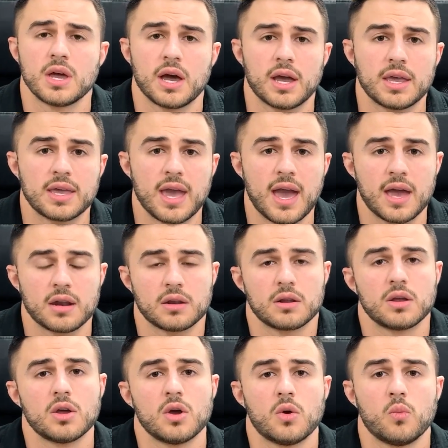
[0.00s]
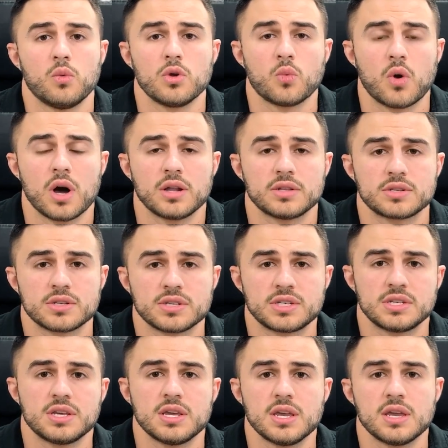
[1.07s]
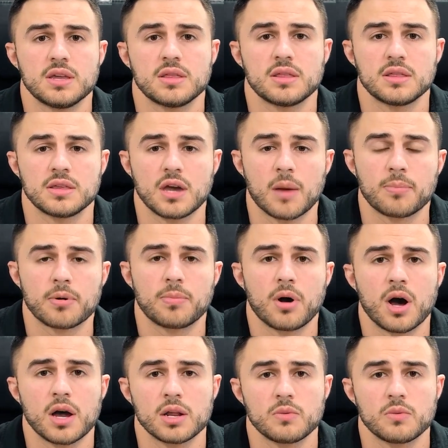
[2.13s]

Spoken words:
Again, we want to see the upper body.